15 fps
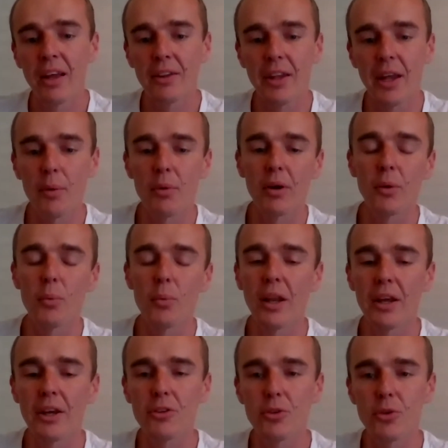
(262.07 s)
They were
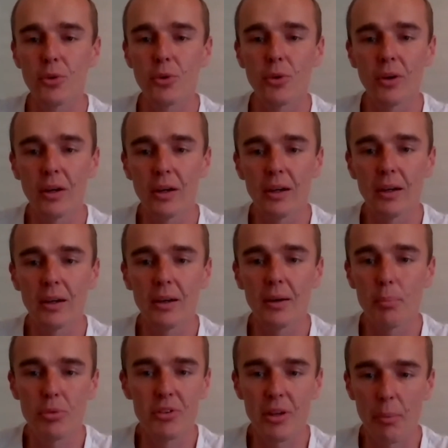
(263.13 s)
willing to
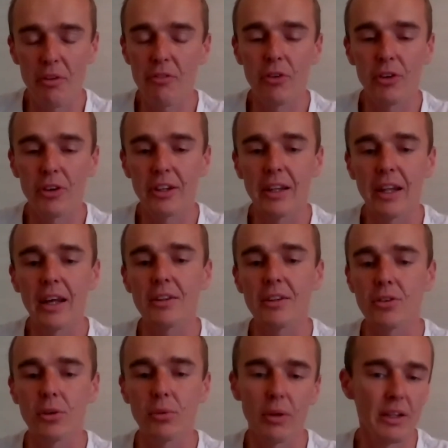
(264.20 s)
put some effort in that,
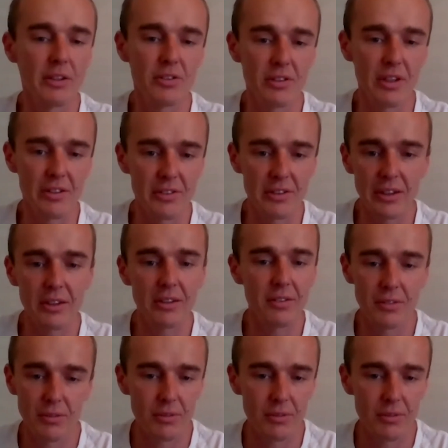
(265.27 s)
so let's test it.